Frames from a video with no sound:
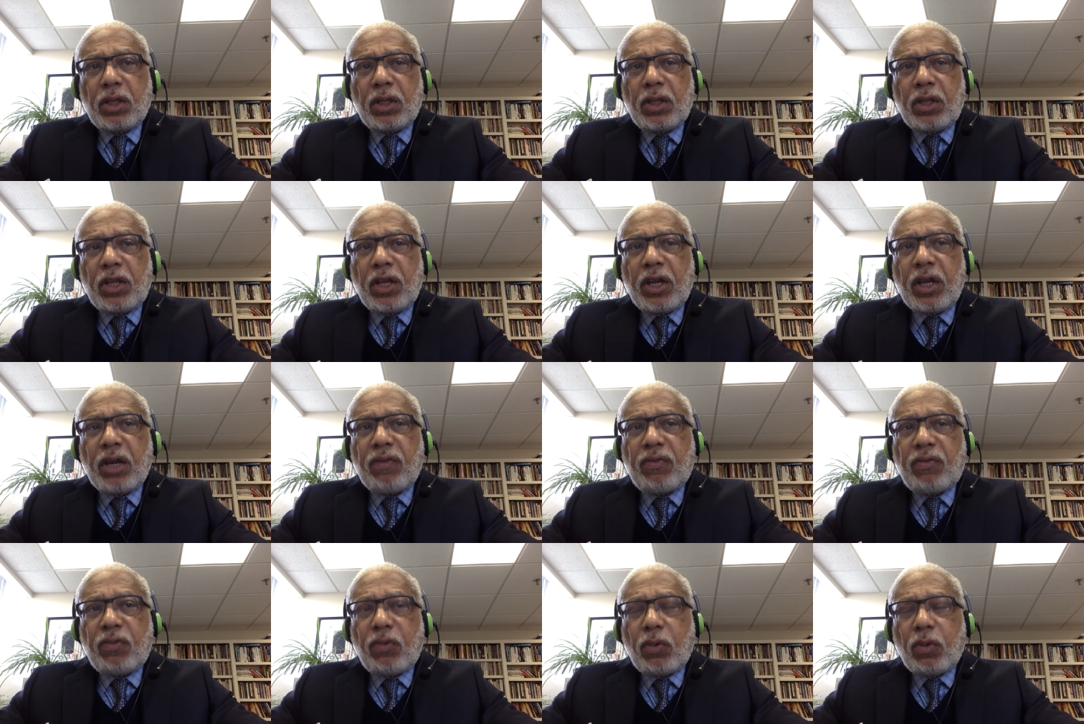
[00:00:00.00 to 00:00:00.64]

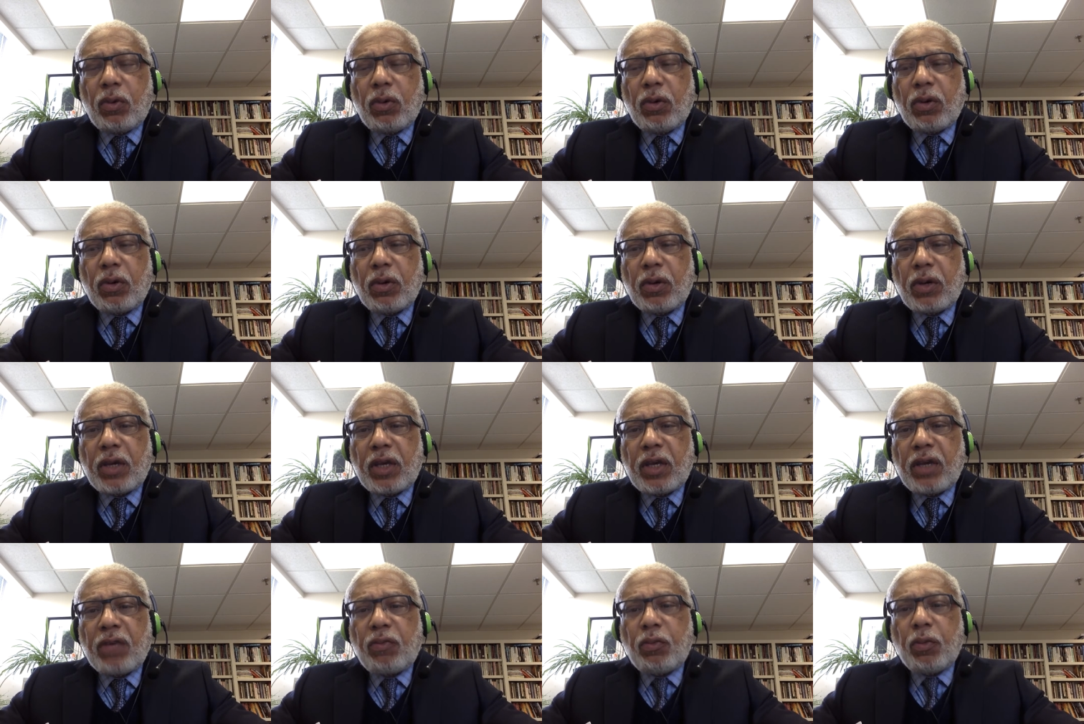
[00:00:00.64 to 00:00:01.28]
Therefore,
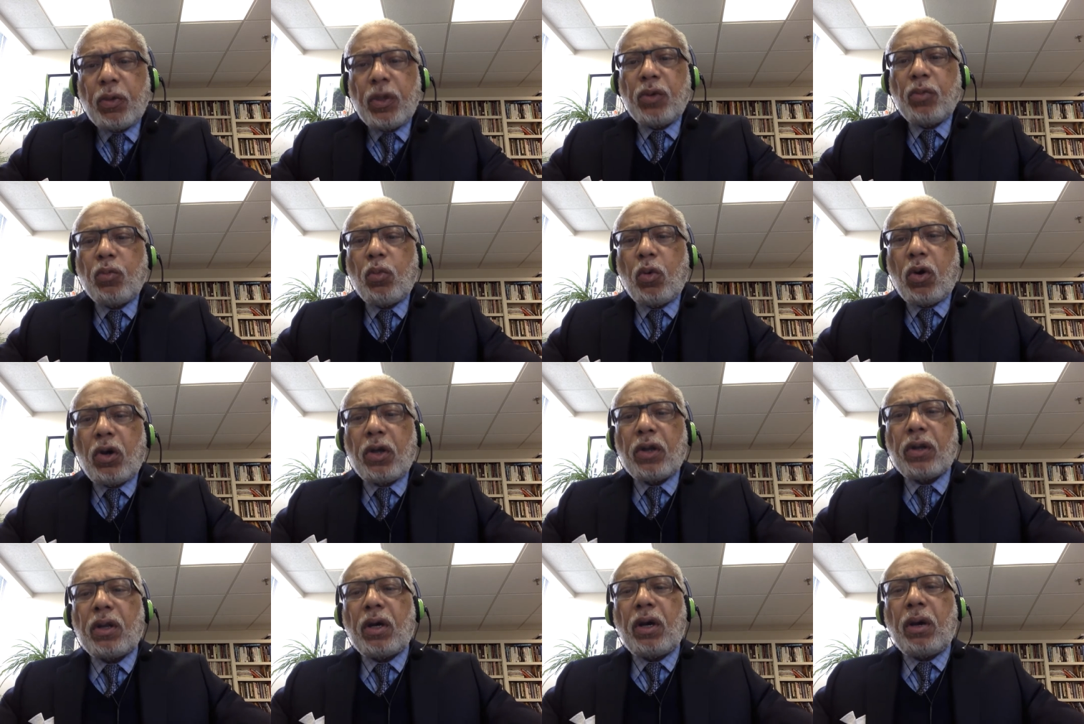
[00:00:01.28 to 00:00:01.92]
if we
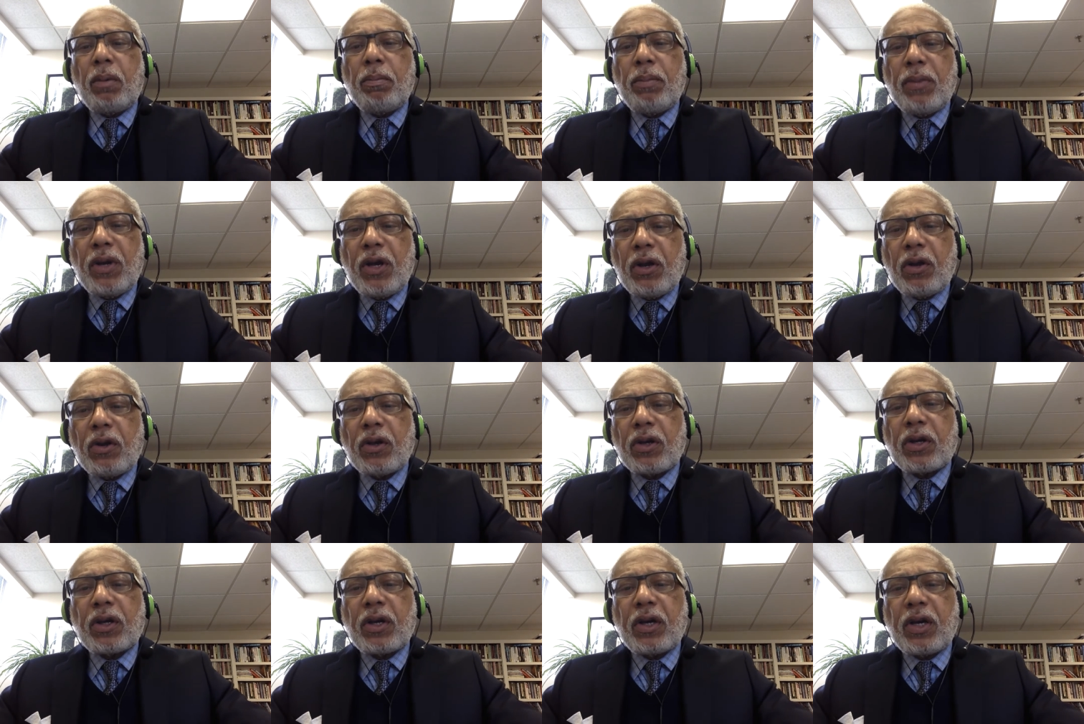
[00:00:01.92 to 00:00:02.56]
want
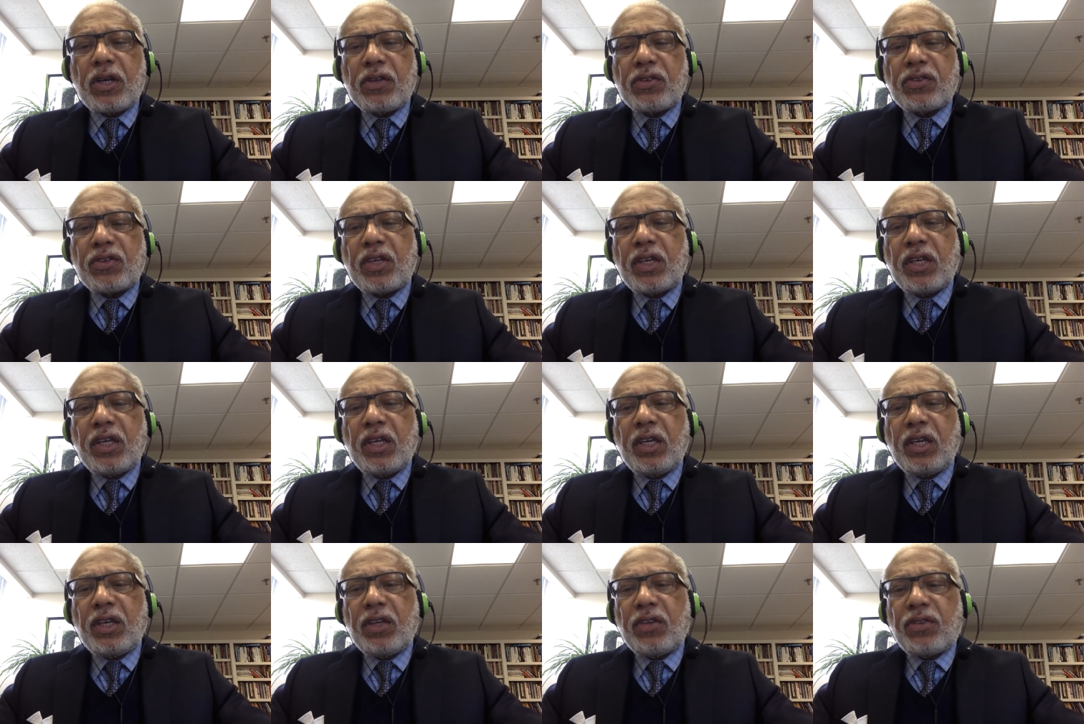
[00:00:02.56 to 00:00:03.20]
America, as
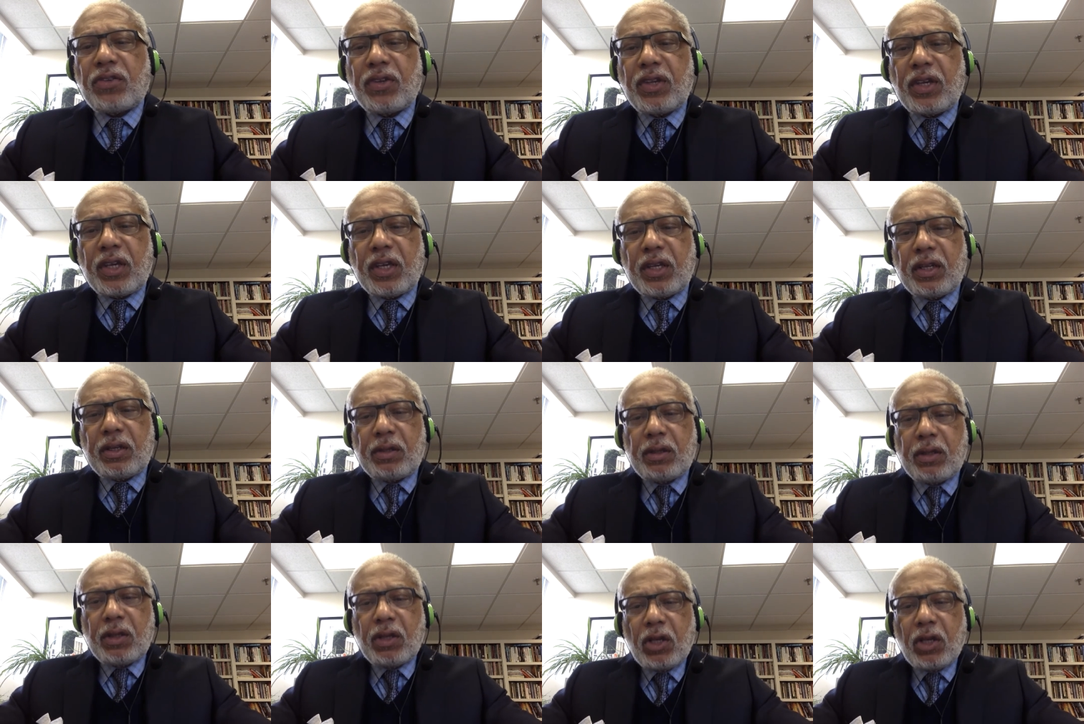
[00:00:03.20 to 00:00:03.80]
King said,